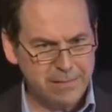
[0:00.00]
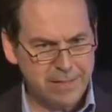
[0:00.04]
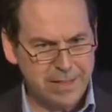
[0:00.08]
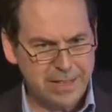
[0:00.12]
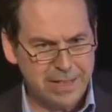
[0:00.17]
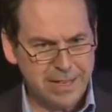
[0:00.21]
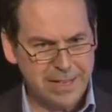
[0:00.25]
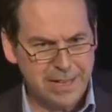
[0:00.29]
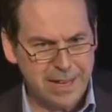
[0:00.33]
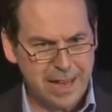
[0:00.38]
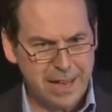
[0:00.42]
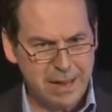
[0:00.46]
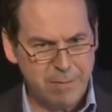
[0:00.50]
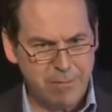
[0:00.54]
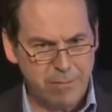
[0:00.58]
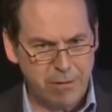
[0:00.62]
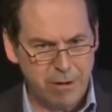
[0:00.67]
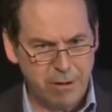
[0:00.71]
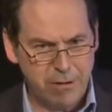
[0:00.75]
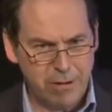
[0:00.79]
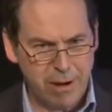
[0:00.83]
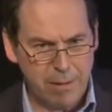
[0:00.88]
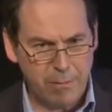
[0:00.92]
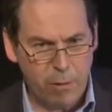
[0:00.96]
for the Today
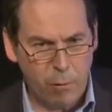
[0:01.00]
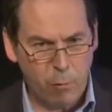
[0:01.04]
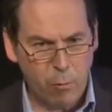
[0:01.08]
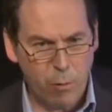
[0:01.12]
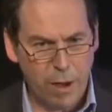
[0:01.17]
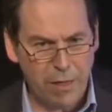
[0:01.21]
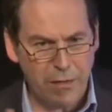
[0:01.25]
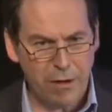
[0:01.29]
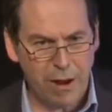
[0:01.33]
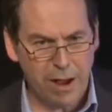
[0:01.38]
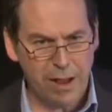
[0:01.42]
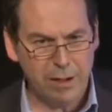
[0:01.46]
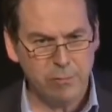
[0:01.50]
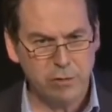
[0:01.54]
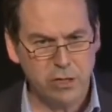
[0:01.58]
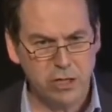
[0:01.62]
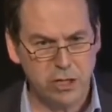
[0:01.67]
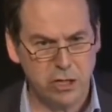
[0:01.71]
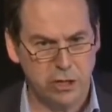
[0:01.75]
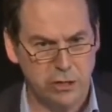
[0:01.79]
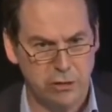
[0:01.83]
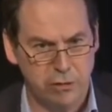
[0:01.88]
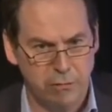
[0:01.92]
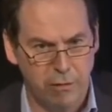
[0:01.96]
programme on whether I was
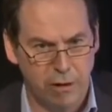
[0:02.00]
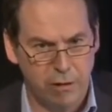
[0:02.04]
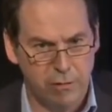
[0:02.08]
too